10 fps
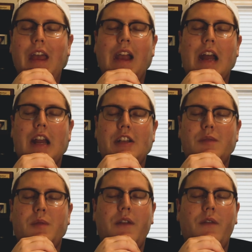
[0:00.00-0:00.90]
God, I
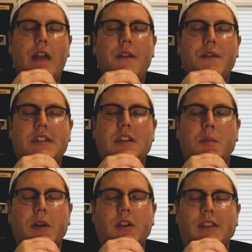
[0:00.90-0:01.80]
just pray for every
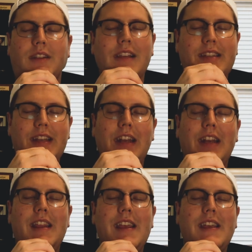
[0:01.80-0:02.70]
single person
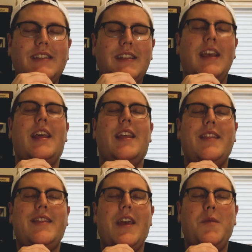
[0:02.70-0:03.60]
listening to this,
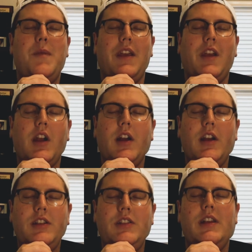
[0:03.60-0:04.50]
that they would be
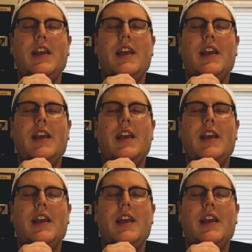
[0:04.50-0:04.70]
encouraged.